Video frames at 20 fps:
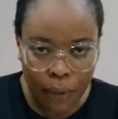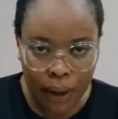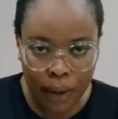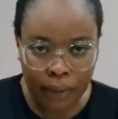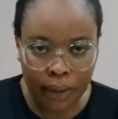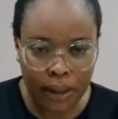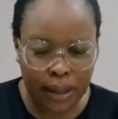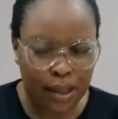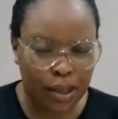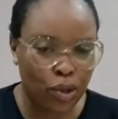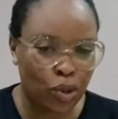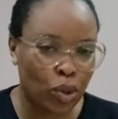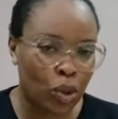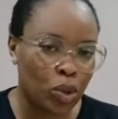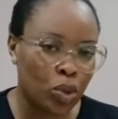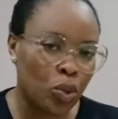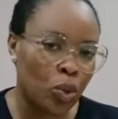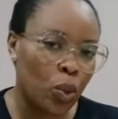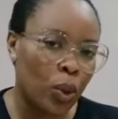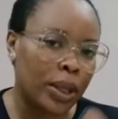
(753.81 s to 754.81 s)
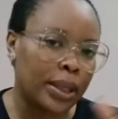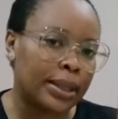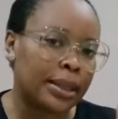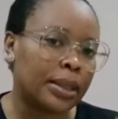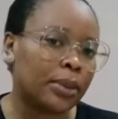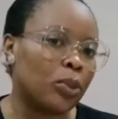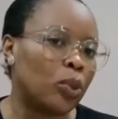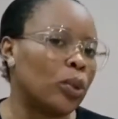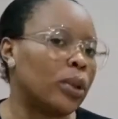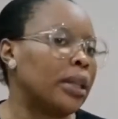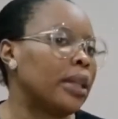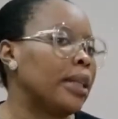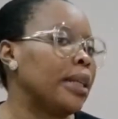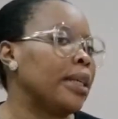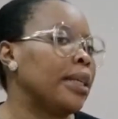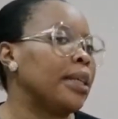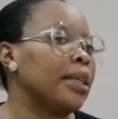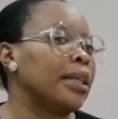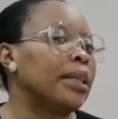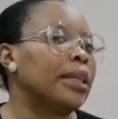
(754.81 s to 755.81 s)
for everything just going
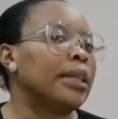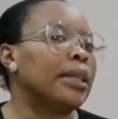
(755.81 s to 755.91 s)
smoothly.